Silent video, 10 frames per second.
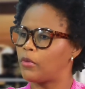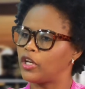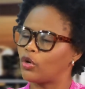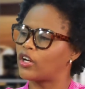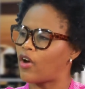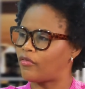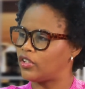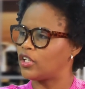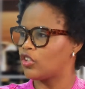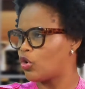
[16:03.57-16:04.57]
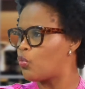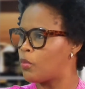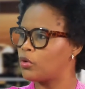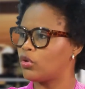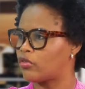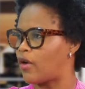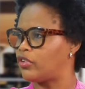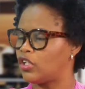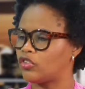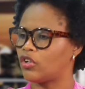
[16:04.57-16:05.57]
but they will gravitate, you know, a woman will
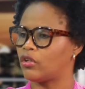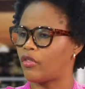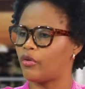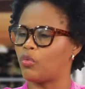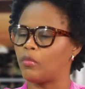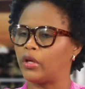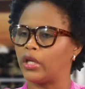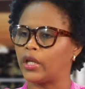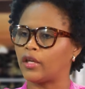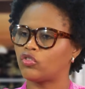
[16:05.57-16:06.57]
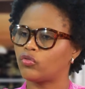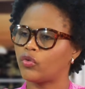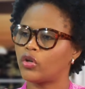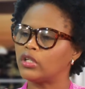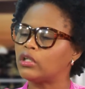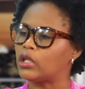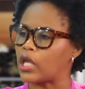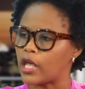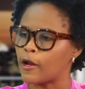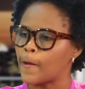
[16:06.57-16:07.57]
gravitate to another woman. And I mm-hmm. saw the
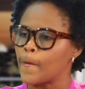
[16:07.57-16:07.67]
need.